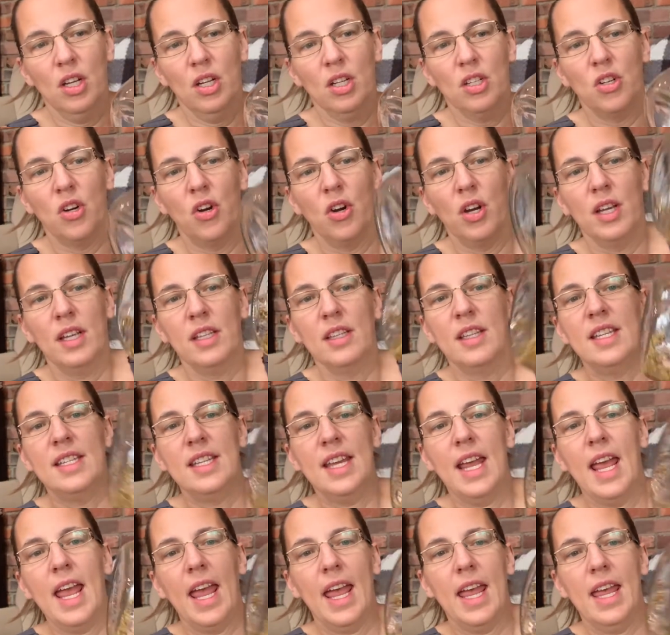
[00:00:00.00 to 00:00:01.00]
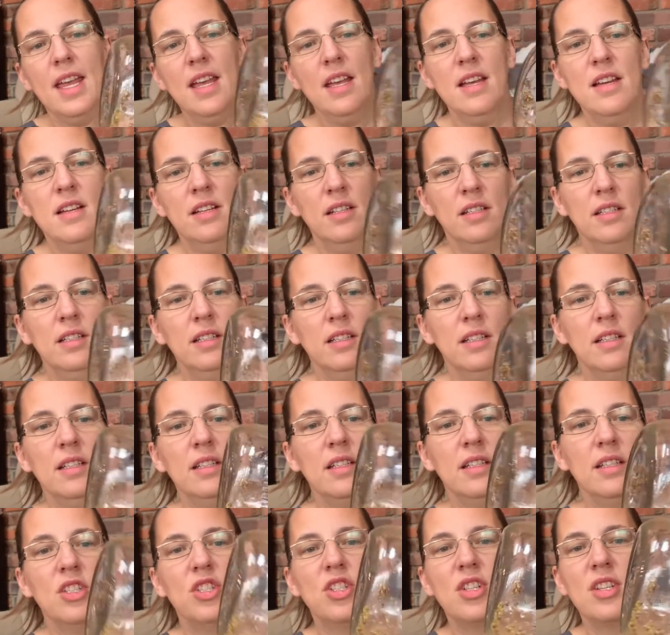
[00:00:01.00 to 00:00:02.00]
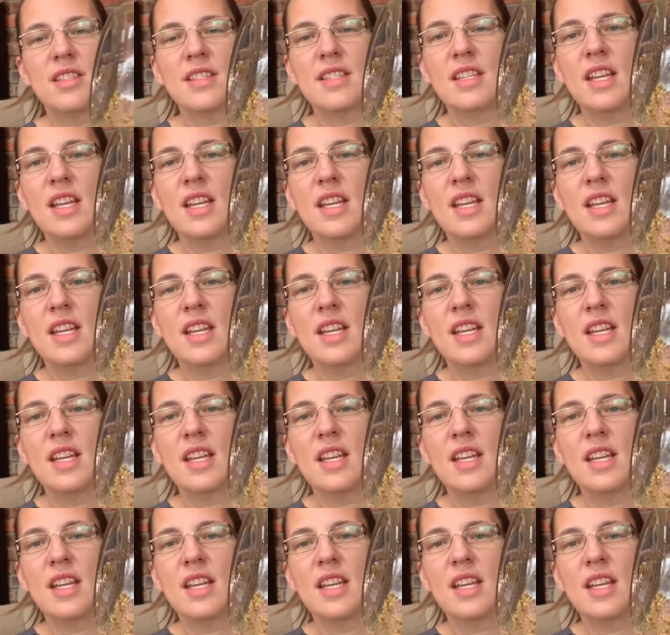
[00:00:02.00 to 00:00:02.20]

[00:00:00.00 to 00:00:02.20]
during the day. It's just